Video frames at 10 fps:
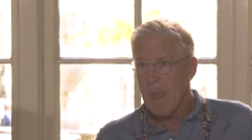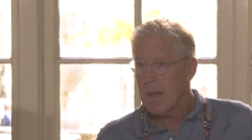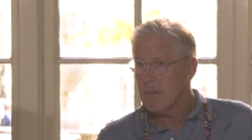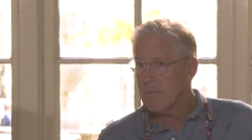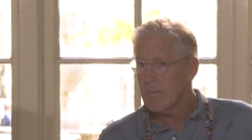
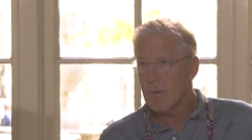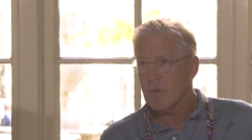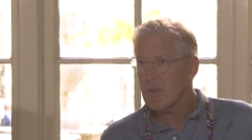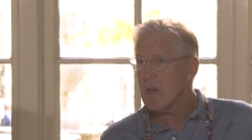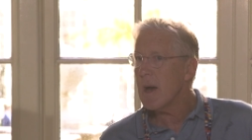balance. It
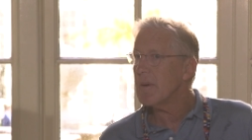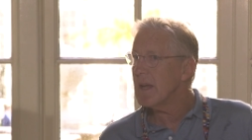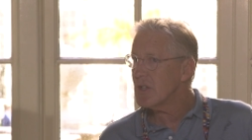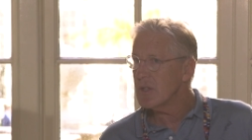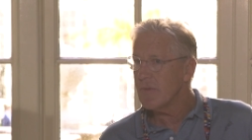was a
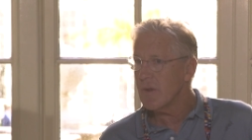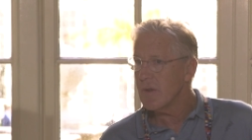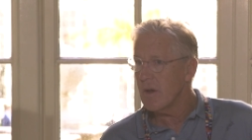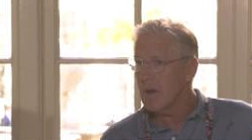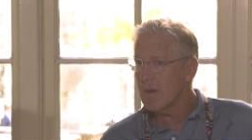combination of the,
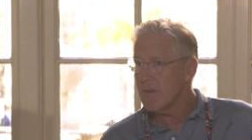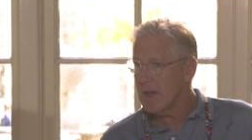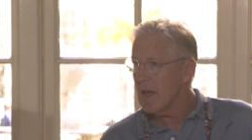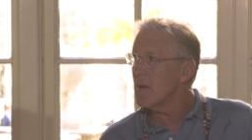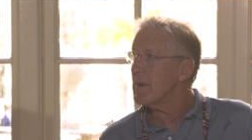uh,
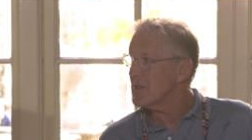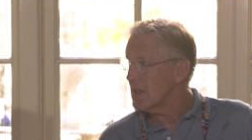the elements